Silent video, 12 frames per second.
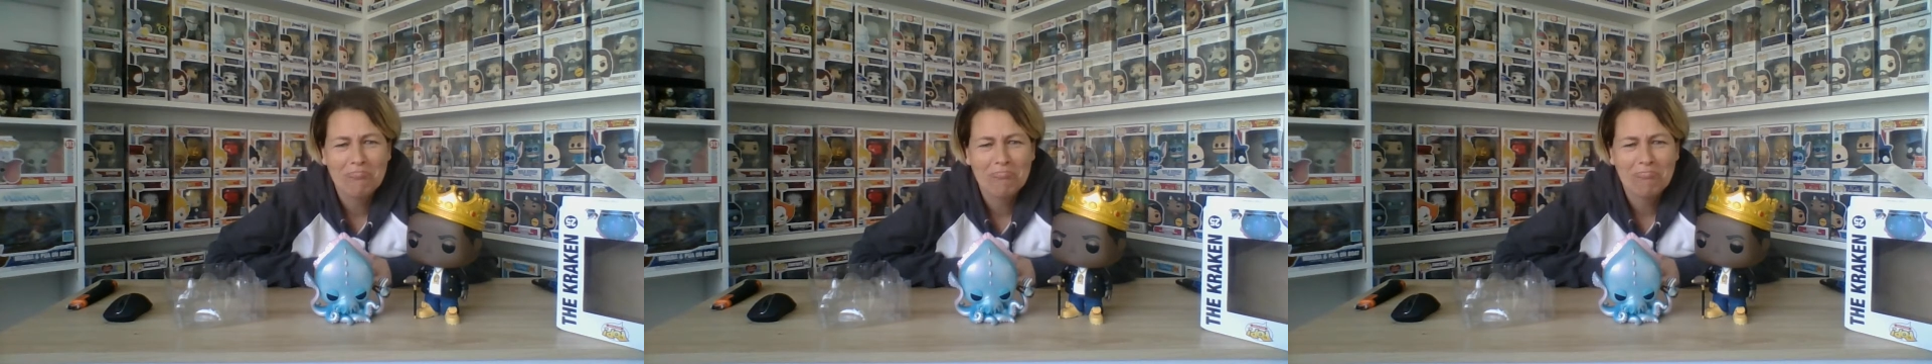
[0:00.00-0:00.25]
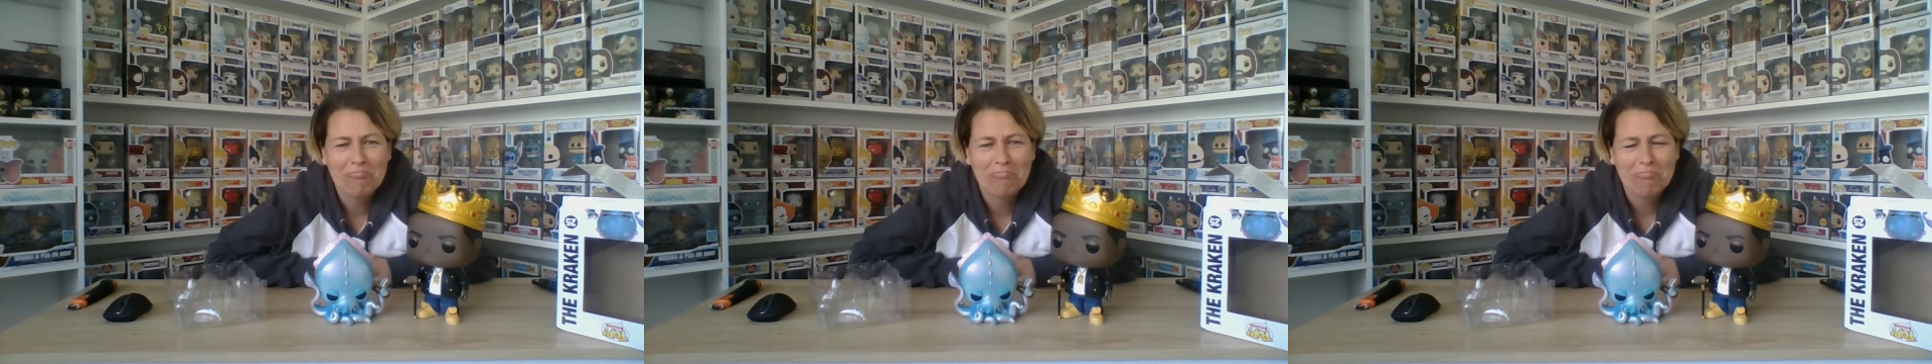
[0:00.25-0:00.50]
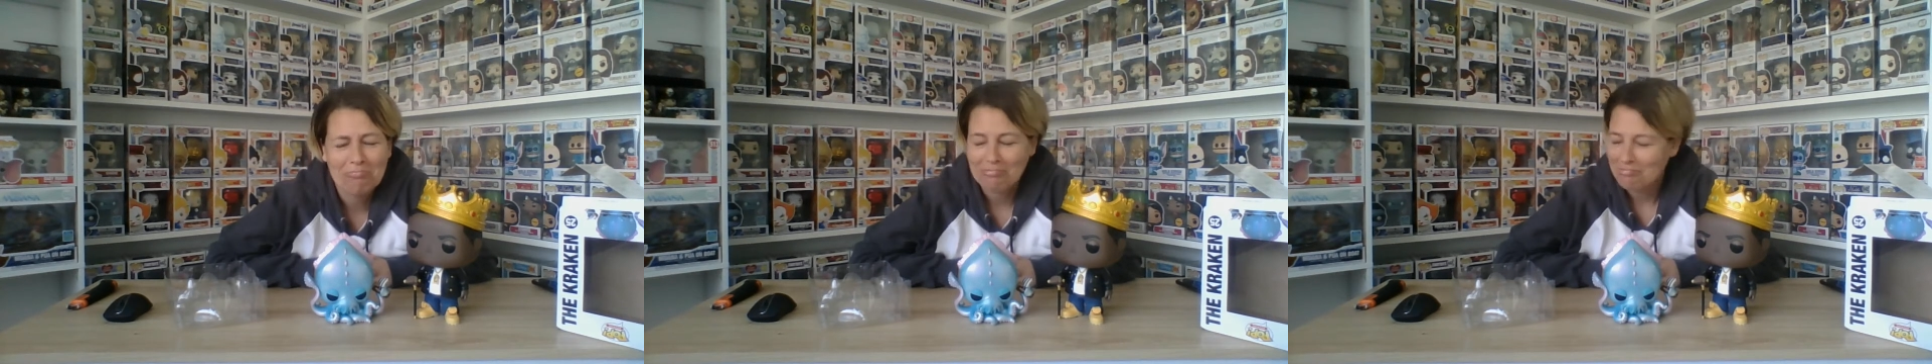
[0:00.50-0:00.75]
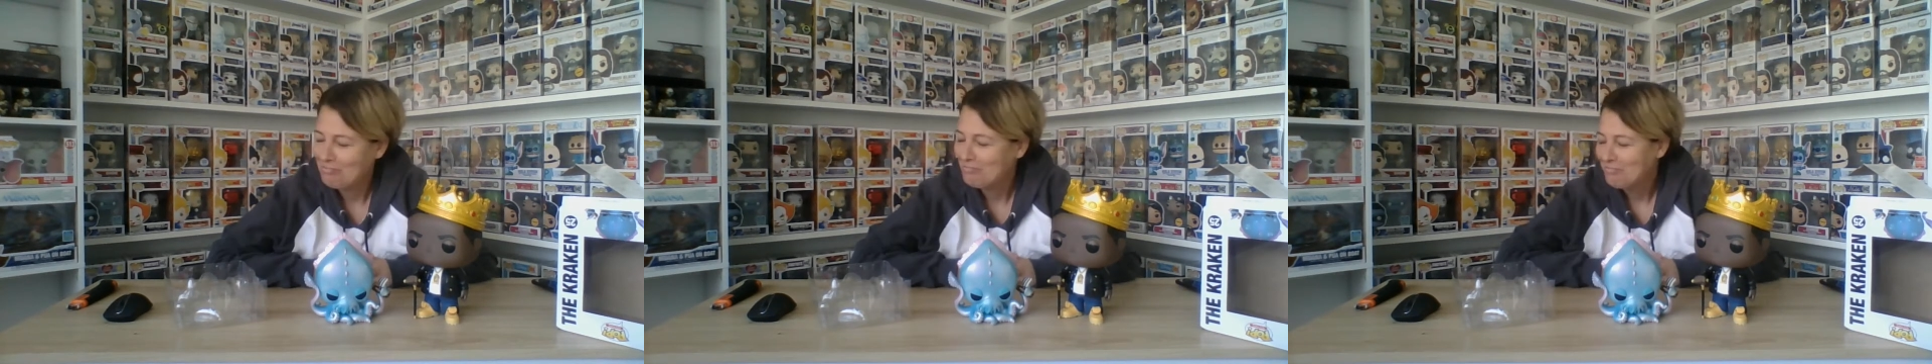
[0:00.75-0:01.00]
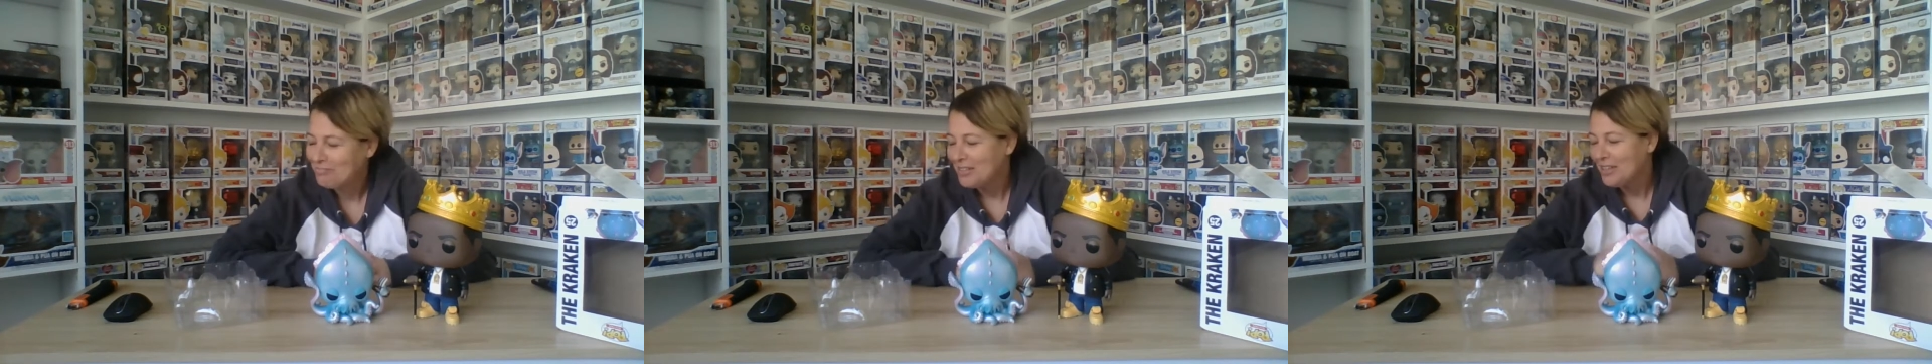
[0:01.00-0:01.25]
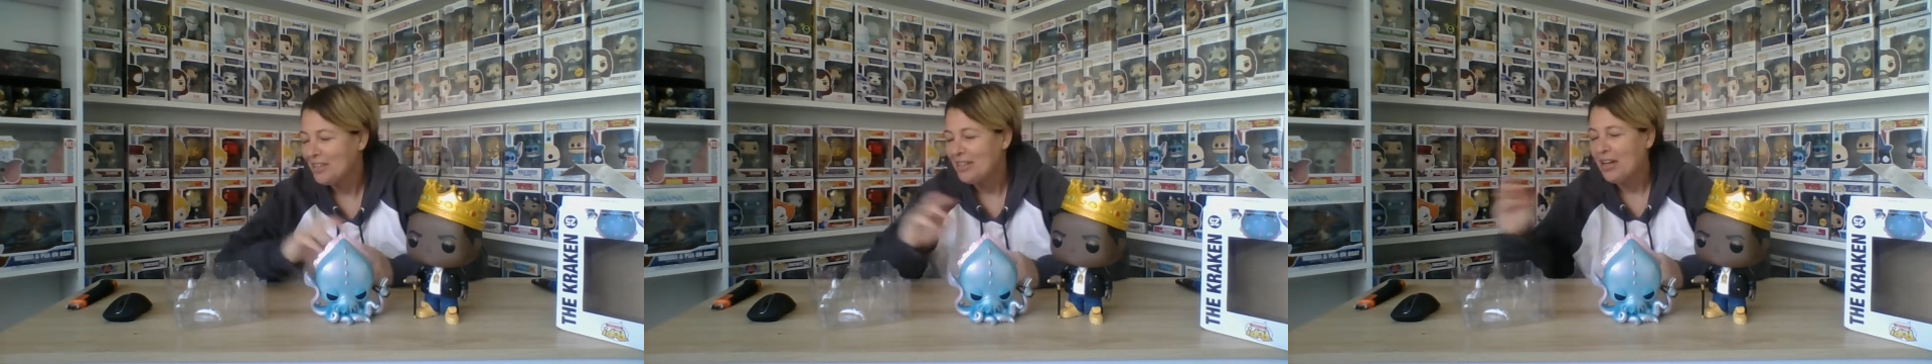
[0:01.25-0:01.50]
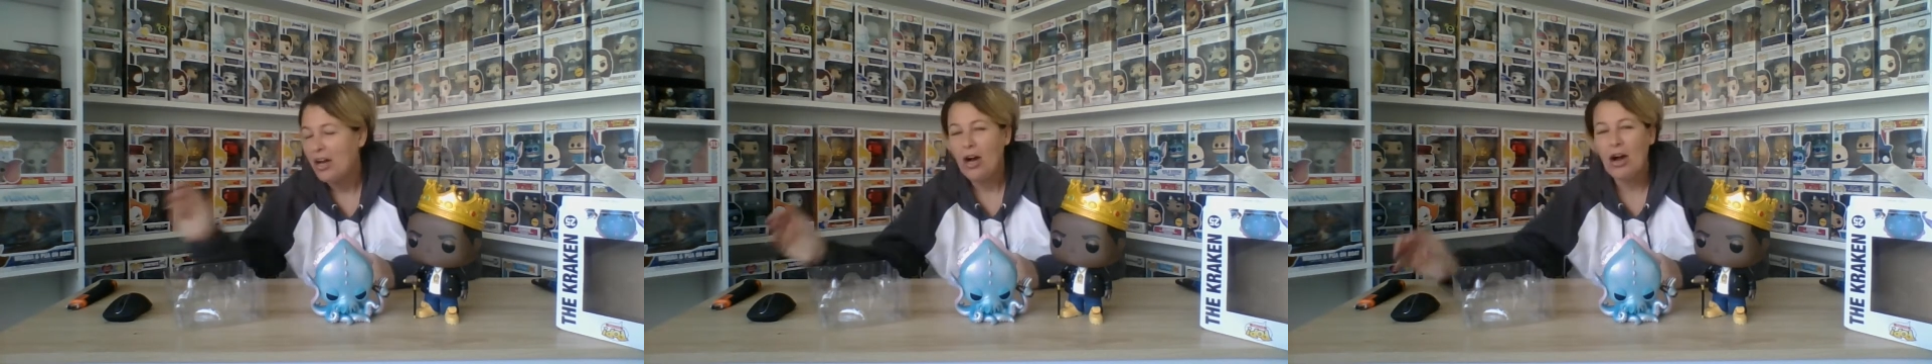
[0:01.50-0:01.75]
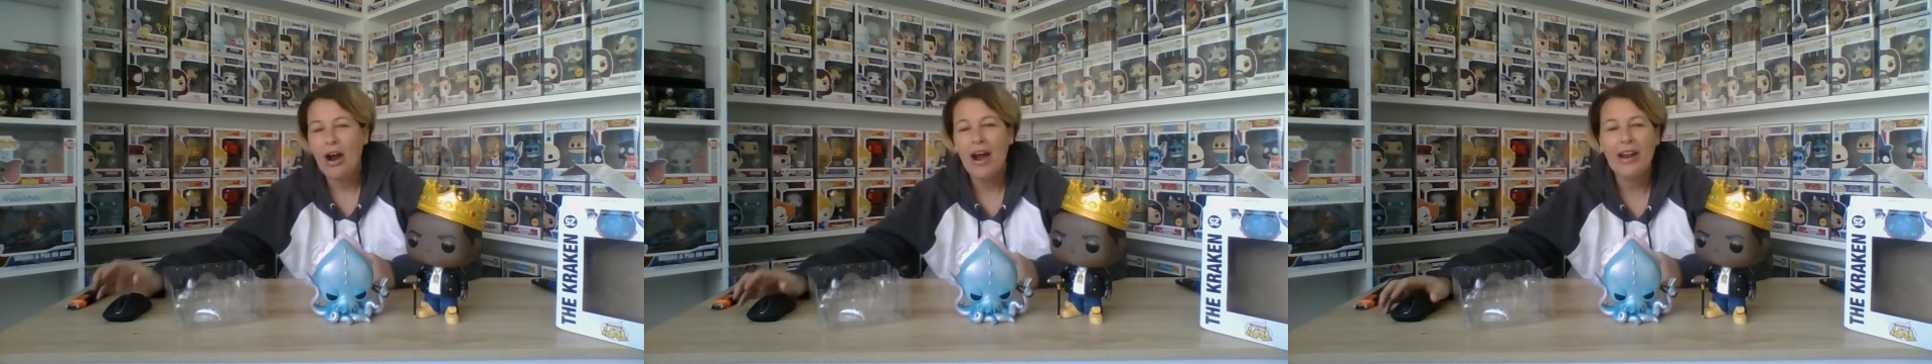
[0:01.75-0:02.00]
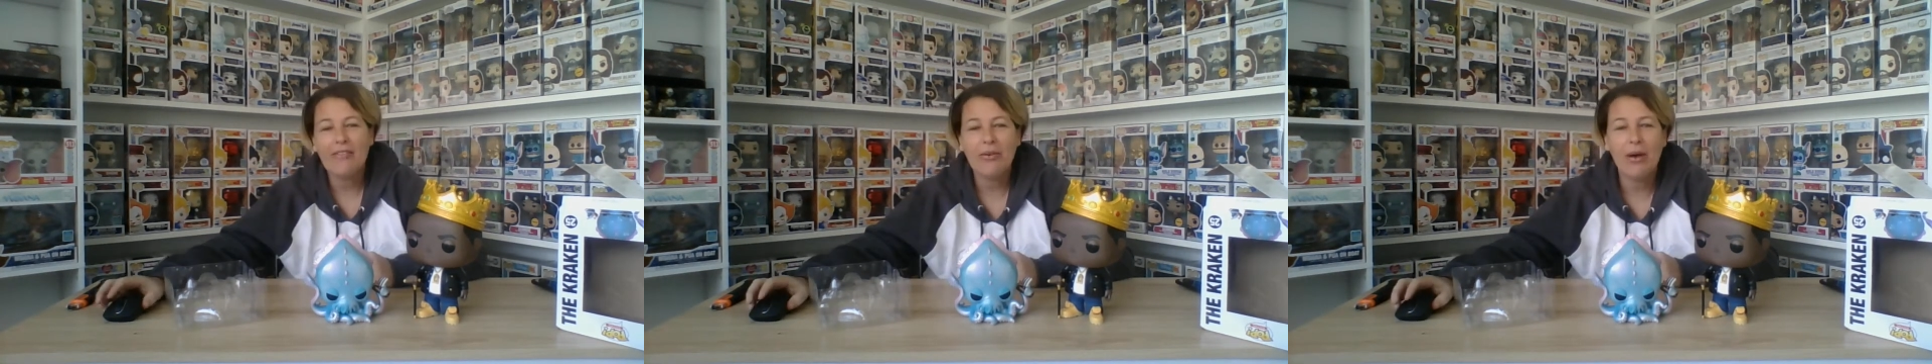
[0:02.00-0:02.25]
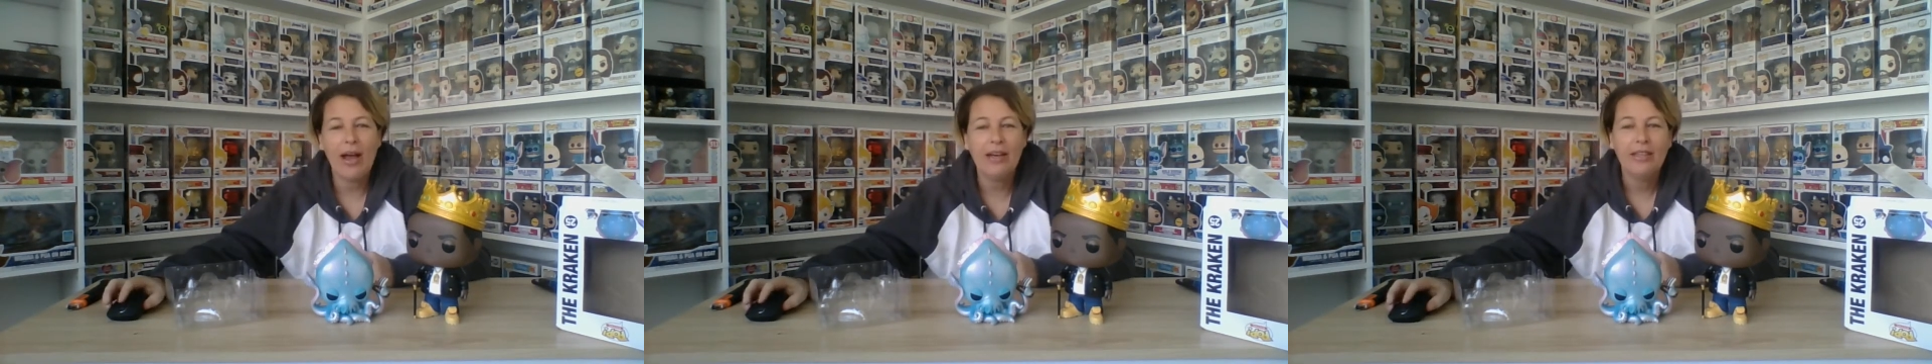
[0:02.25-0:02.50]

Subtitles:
All right, everyone.